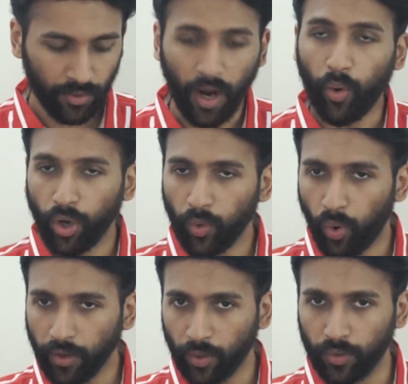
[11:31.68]
Yeah, only
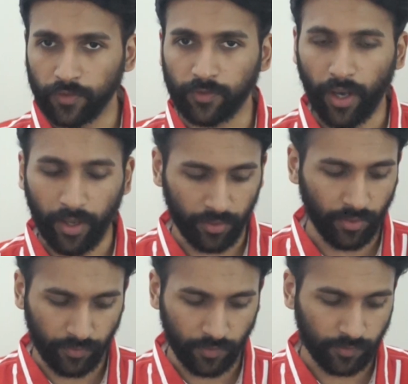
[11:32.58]
one note is
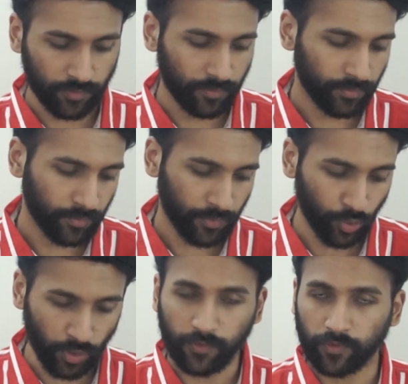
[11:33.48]
added in this
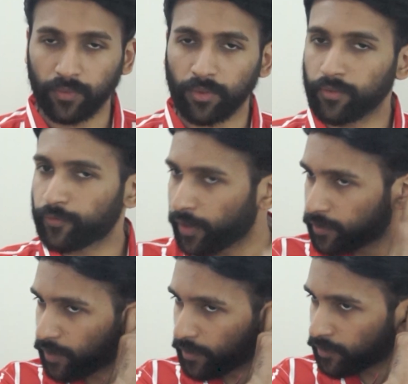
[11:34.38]
to this
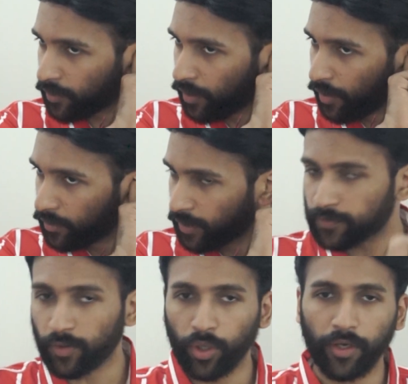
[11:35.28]
phrase. That's
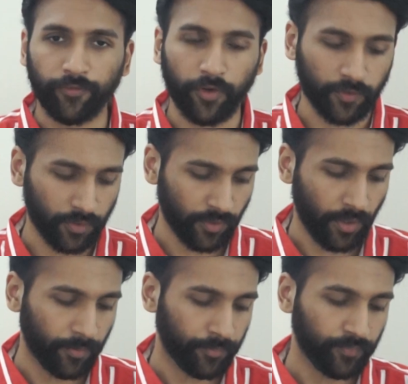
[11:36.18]
the only difference it is
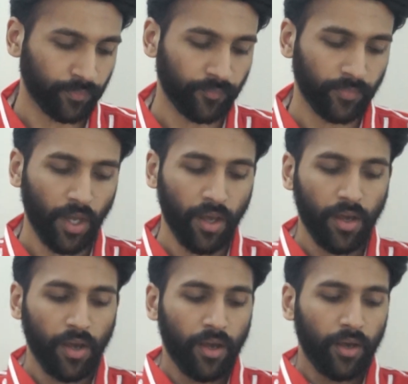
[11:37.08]
having.
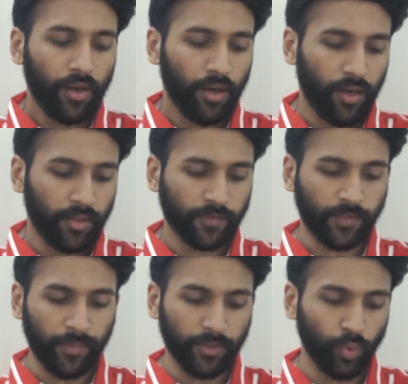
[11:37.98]
The
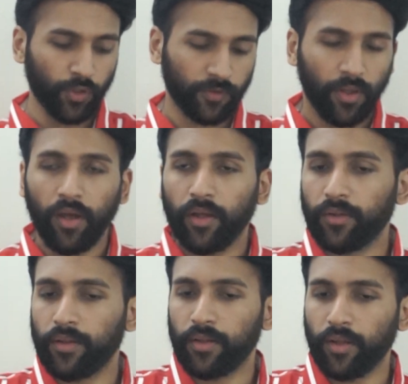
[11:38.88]
7th was
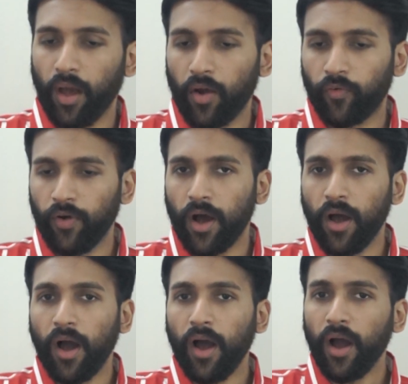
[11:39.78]

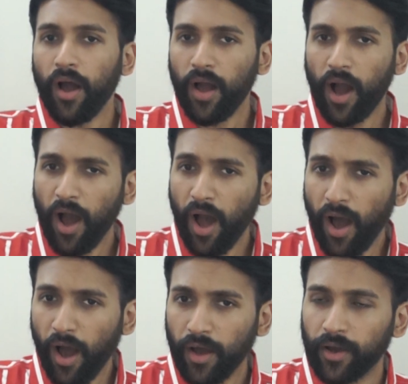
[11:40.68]

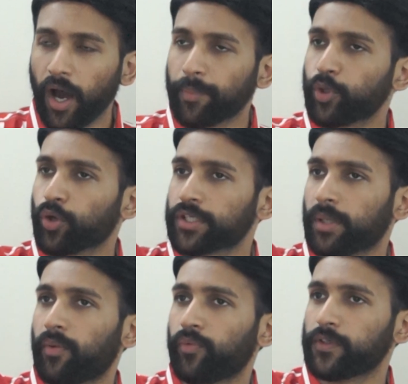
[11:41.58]
va up to
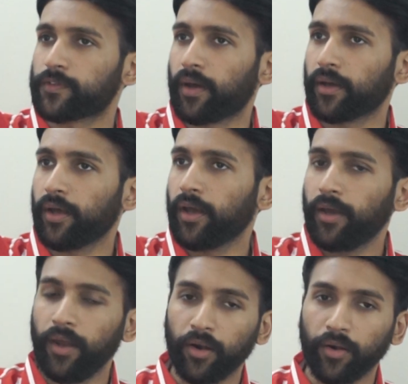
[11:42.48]
Rishabham we sang.
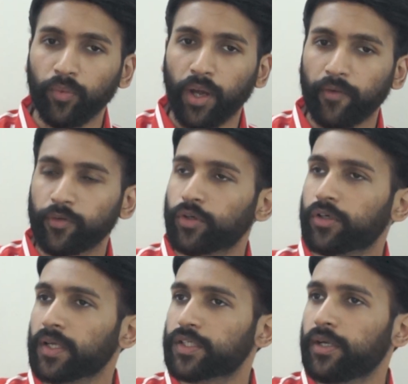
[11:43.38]
Here we have to
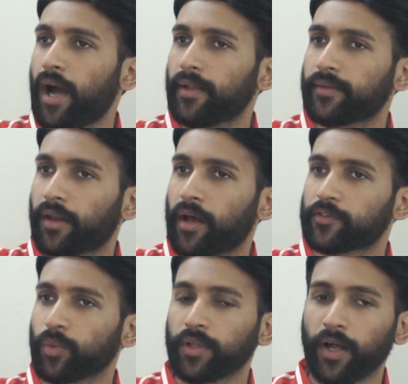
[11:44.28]
touch
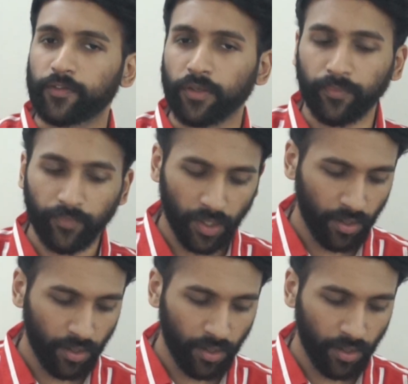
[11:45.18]
Gandhara as well. That's it.